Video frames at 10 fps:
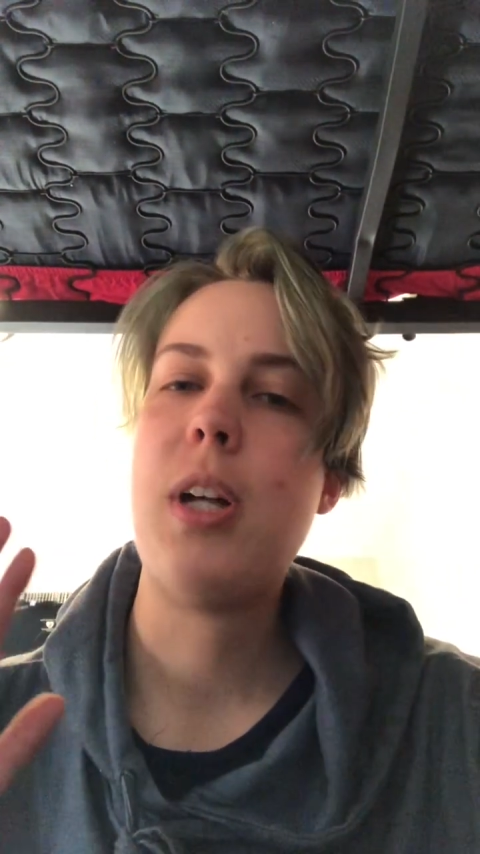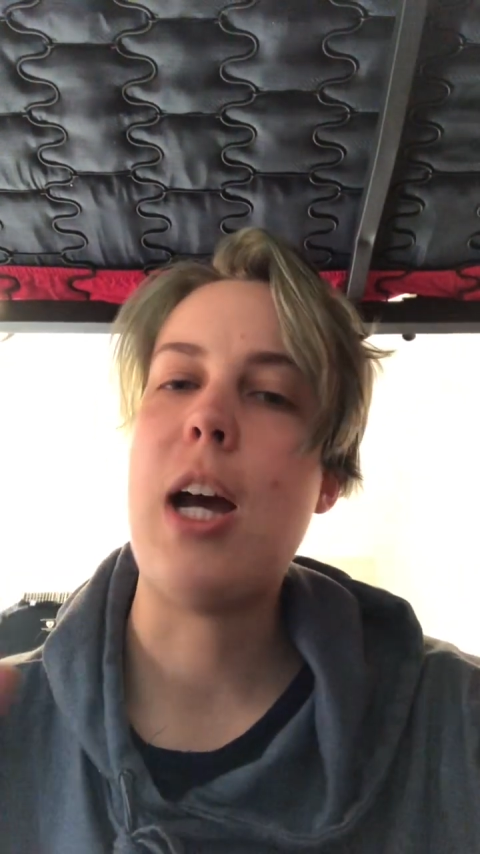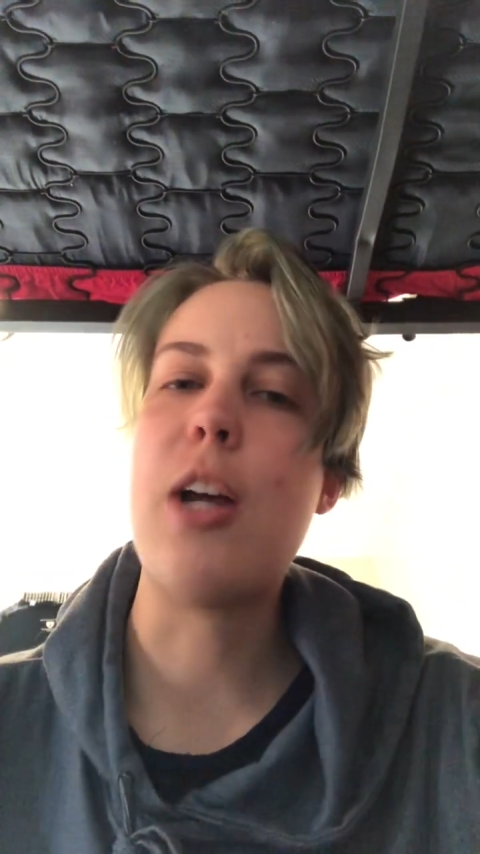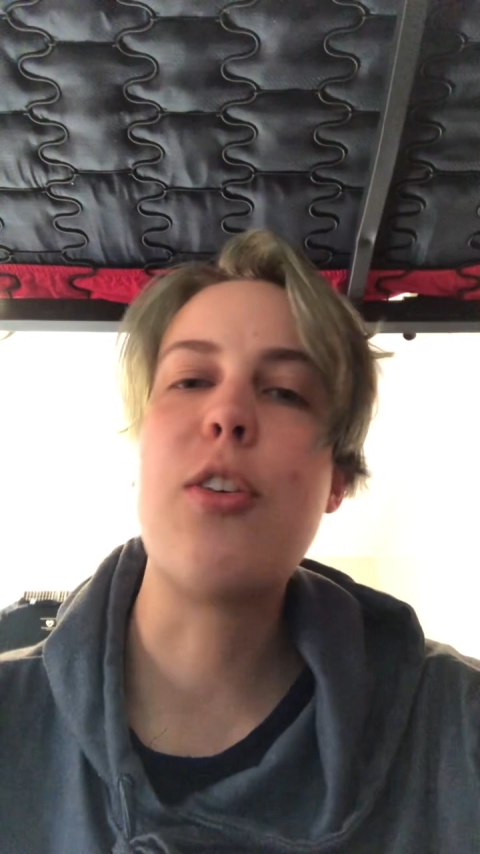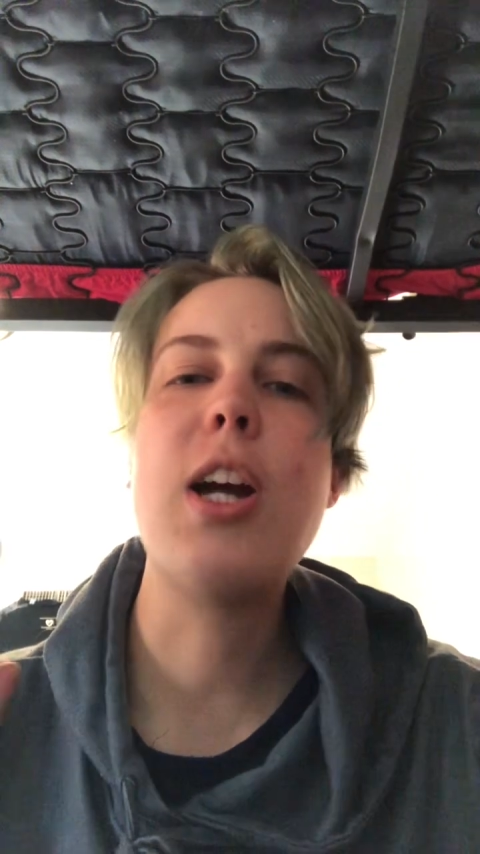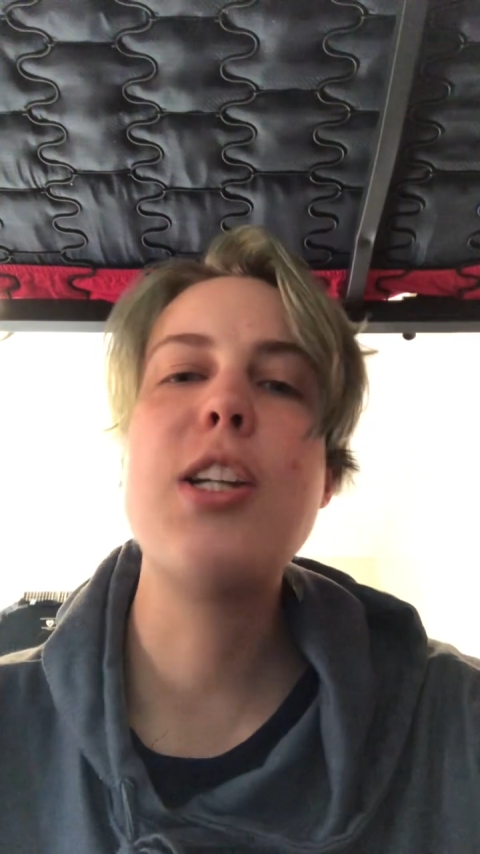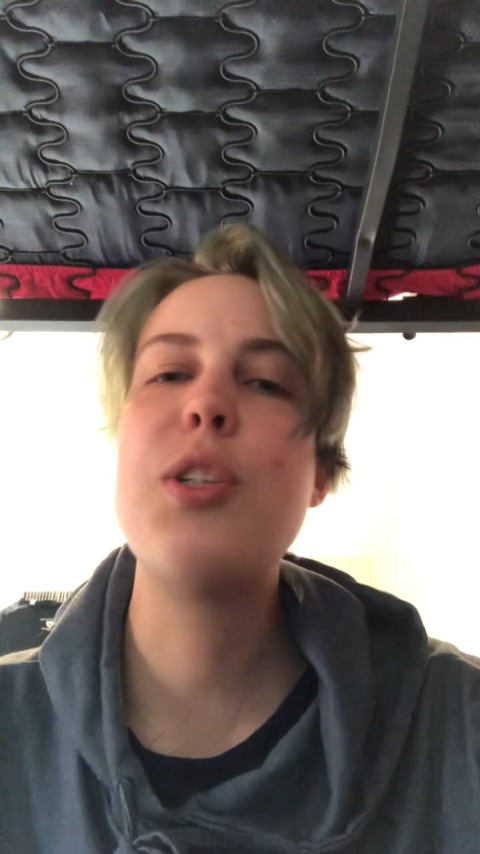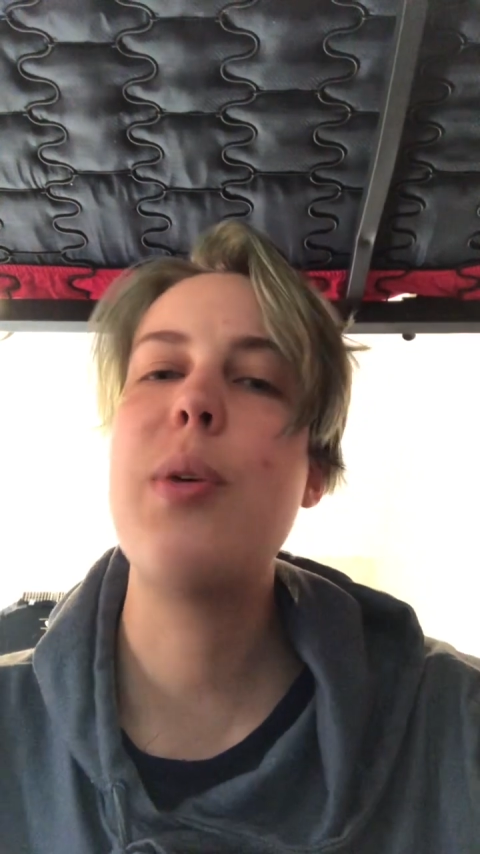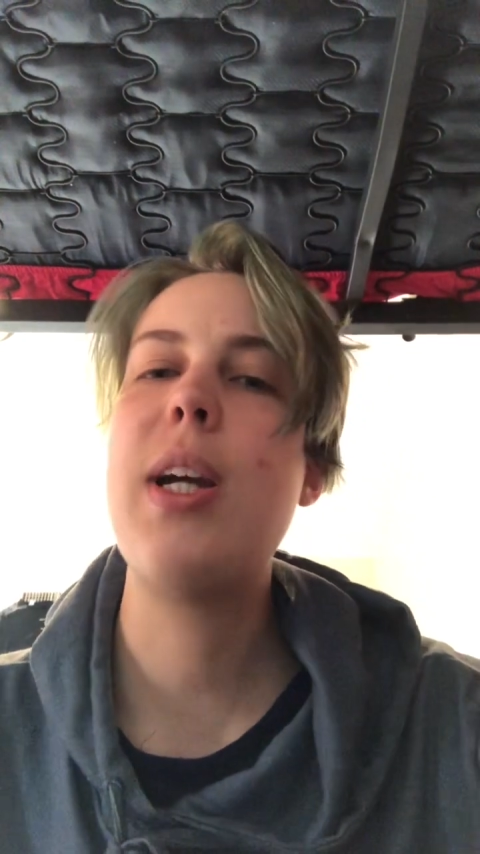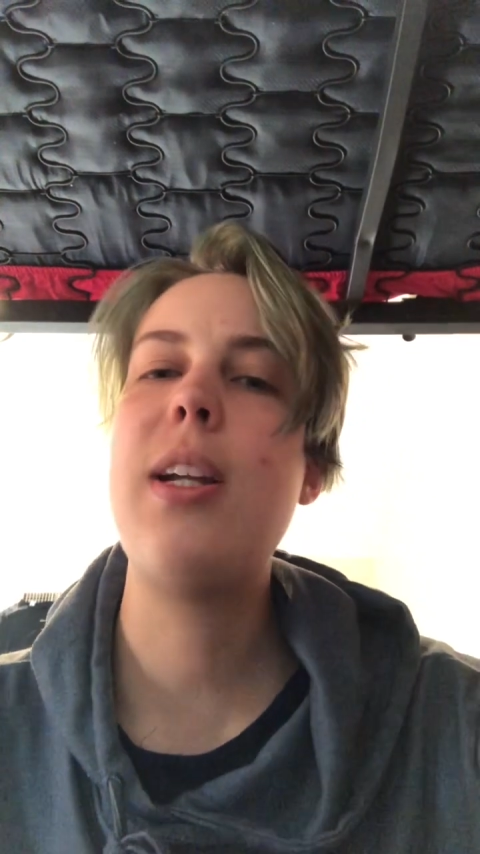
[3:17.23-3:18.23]
I
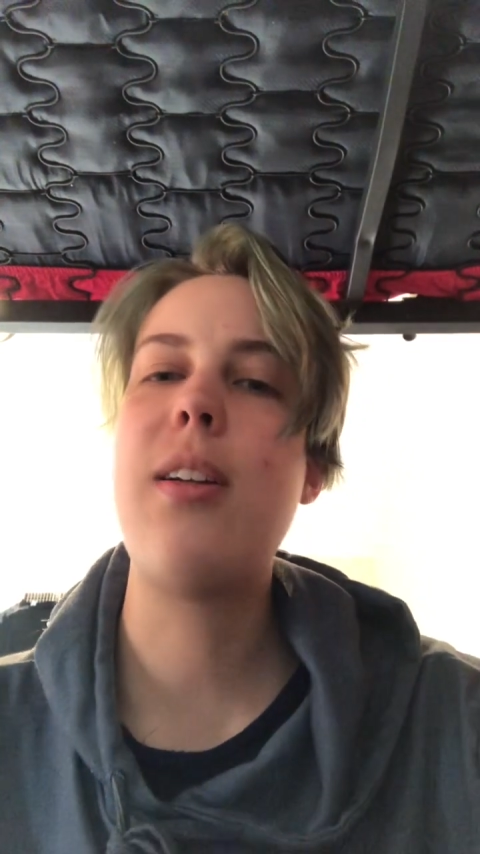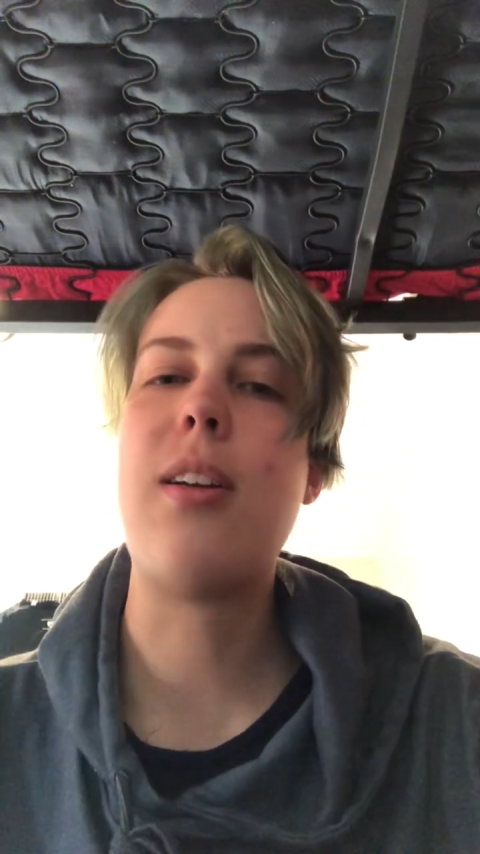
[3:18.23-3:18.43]
graduate